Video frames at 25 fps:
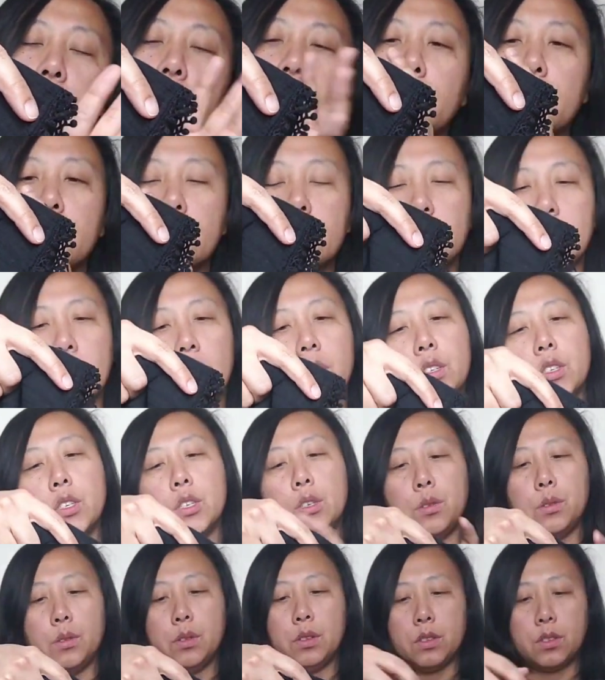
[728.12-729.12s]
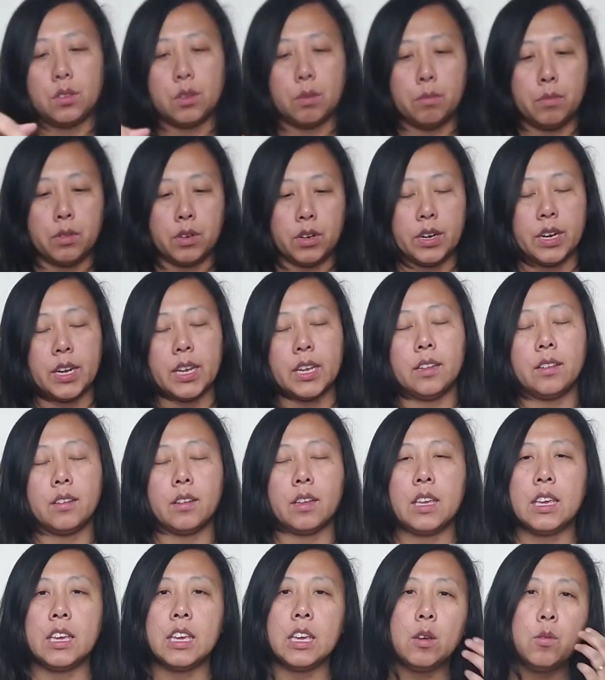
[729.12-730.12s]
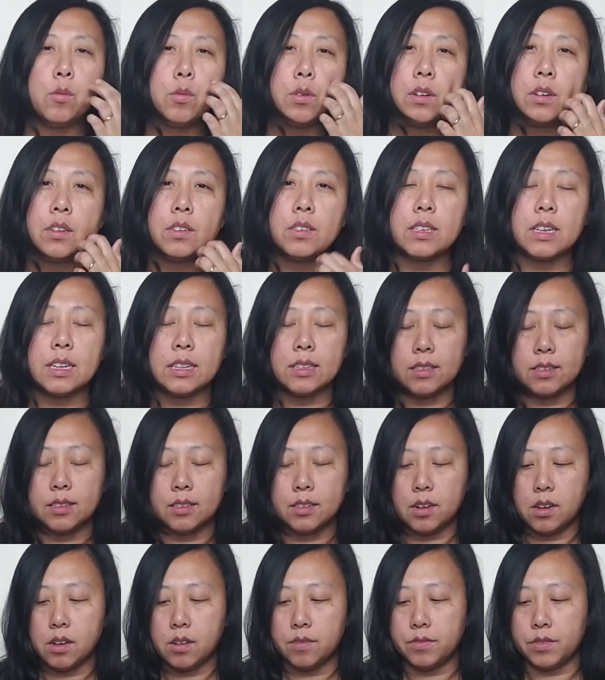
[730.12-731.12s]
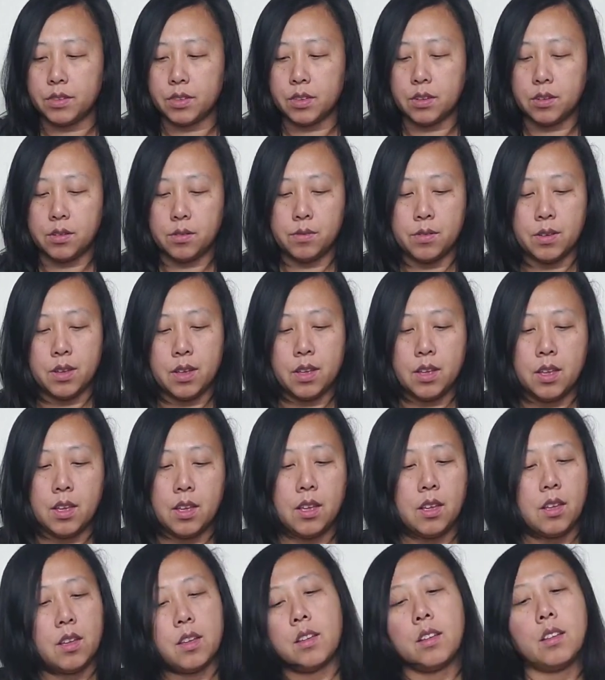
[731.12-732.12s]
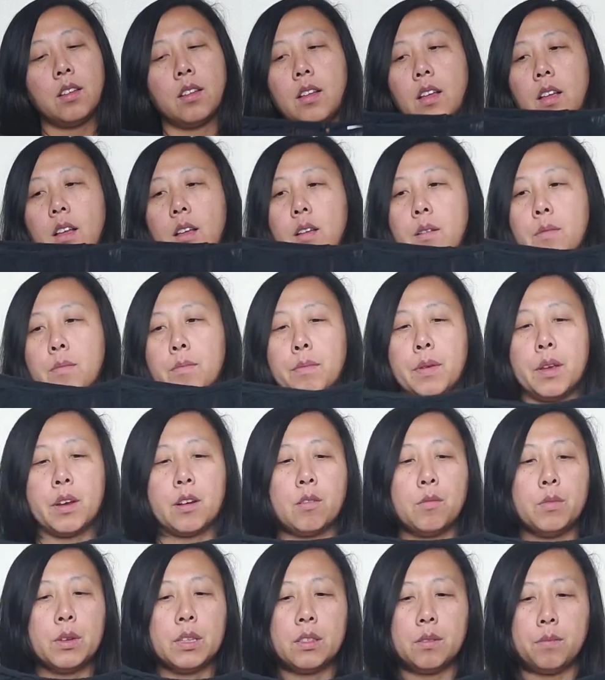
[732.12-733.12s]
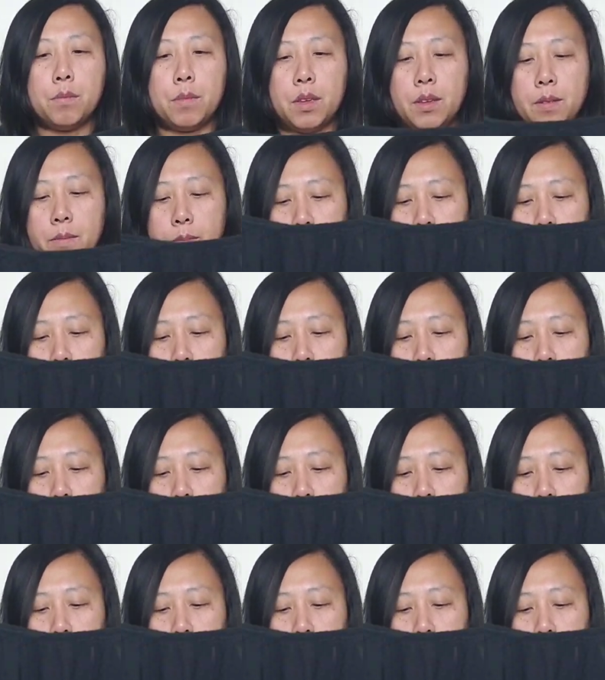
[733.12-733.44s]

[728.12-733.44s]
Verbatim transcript: still new and so I'm learning keywords and stuff. So um, bear with me.